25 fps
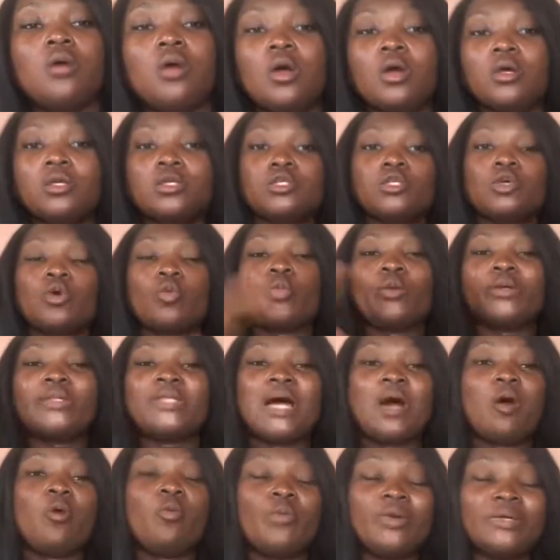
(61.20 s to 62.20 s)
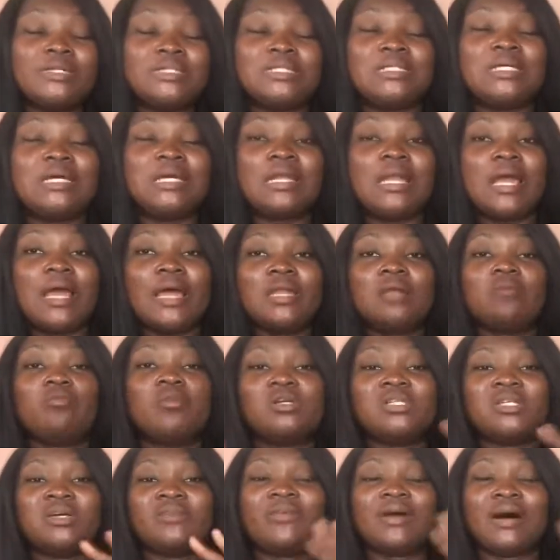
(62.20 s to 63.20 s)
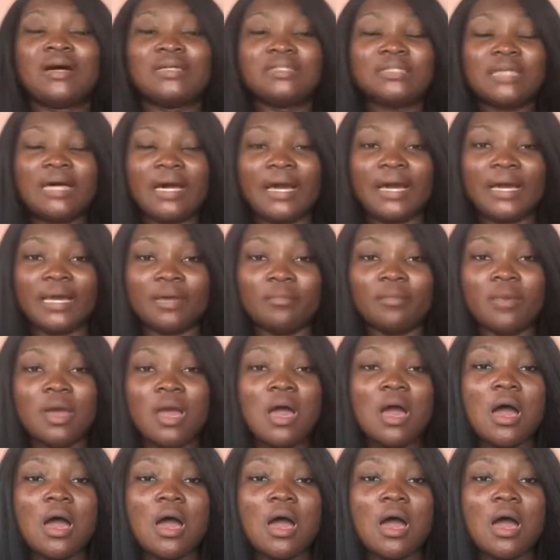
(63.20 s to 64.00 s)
so without wasting any much of our time